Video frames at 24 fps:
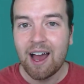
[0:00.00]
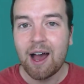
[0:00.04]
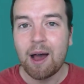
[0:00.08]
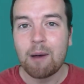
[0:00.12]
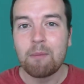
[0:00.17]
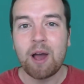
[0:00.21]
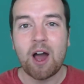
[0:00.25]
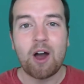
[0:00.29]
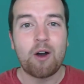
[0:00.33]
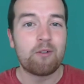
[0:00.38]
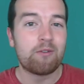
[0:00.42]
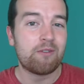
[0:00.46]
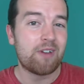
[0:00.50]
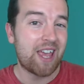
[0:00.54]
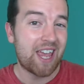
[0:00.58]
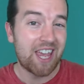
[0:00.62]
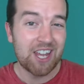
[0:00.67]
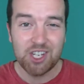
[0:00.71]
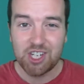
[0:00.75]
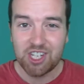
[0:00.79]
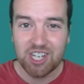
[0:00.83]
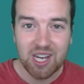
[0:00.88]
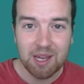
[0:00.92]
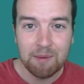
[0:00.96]
about
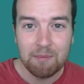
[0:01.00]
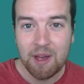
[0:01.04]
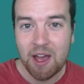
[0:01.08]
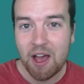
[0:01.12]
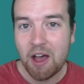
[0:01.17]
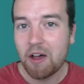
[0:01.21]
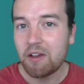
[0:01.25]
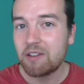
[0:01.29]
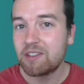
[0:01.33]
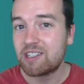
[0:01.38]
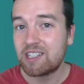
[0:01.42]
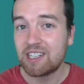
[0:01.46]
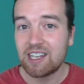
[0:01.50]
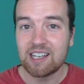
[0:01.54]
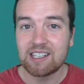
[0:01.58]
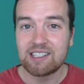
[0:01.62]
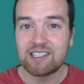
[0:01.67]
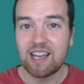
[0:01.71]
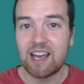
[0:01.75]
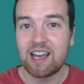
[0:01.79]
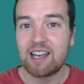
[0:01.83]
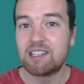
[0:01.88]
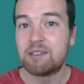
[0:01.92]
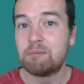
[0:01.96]
HTML,
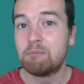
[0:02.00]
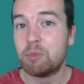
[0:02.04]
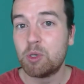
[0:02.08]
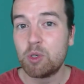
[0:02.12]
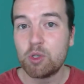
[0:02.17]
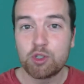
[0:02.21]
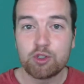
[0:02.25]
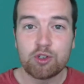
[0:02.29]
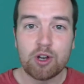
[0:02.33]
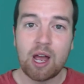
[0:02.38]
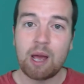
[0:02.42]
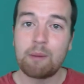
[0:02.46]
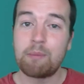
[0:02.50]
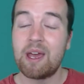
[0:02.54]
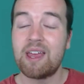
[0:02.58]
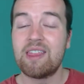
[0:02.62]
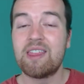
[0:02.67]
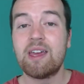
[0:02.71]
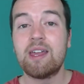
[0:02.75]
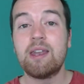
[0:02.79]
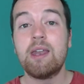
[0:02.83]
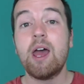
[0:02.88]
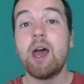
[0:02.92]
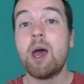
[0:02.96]
CSS, Bootstrap,
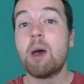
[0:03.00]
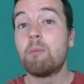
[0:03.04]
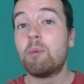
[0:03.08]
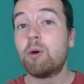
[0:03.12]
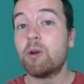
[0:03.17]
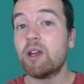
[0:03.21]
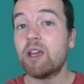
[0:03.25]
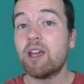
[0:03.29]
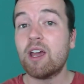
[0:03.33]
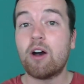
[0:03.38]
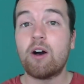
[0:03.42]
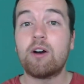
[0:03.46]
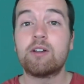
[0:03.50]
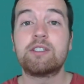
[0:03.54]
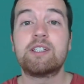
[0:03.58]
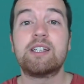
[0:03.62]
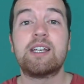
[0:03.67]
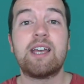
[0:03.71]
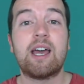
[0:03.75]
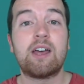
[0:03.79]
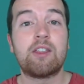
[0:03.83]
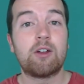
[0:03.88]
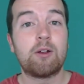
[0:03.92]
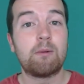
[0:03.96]
and then putting it all
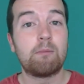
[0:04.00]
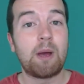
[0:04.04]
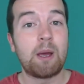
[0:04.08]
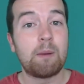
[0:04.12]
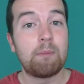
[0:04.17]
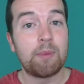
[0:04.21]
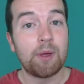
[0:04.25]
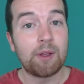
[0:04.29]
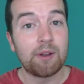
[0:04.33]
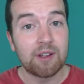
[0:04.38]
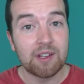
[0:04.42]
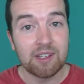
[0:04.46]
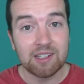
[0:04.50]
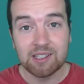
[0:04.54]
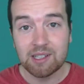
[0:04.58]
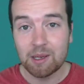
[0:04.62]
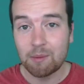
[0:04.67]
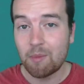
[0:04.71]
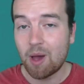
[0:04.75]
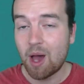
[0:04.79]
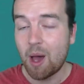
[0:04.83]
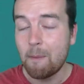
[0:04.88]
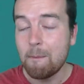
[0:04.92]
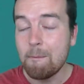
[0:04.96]
together by building
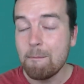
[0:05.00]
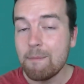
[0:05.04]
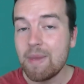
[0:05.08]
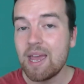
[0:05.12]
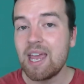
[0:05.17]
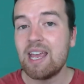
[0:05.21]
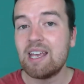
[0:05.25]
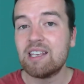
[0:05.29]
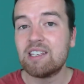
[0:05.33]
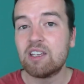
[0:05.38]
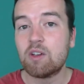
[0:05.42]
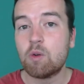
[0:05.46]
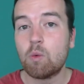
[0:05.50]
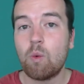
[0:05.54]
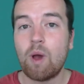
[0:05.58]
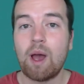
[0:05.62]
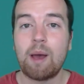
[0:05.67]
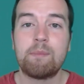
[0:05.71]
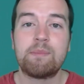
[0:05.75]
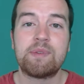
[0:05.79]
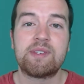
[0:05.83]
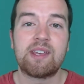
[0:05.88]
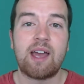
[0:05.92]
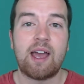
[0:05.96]
some amazing
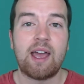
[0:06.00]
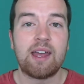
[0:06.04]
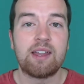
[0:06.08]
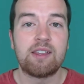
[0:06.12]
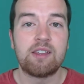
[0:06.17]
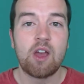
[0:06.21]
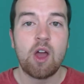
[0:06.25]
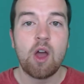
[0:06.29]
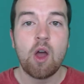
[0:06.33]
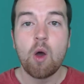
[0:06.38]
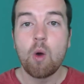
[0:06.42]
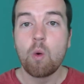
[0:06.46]
websites.